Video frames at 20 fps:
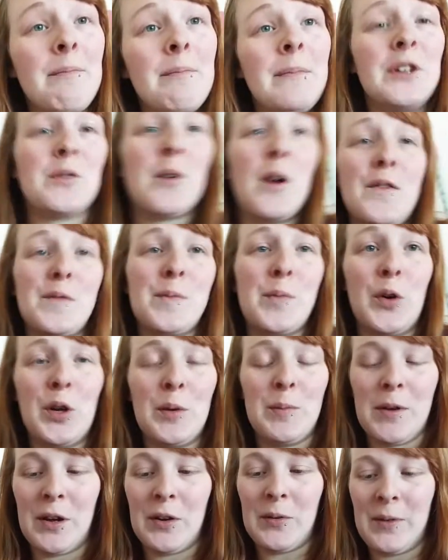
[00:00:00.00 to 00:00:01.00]
midwife
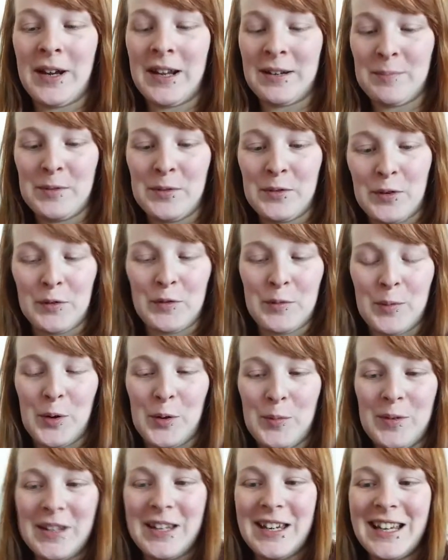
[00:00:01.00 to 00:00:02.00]
appointment. We had a midwife
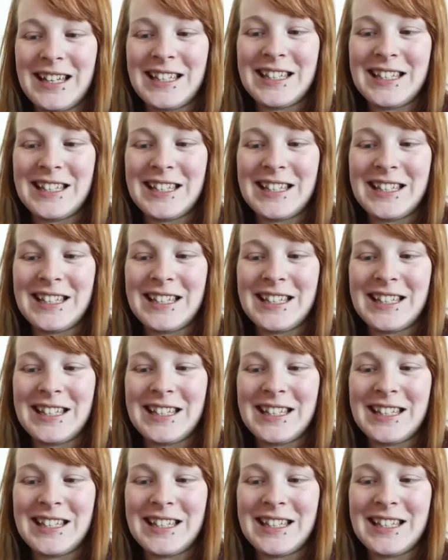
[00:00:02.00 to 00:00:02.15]
appointment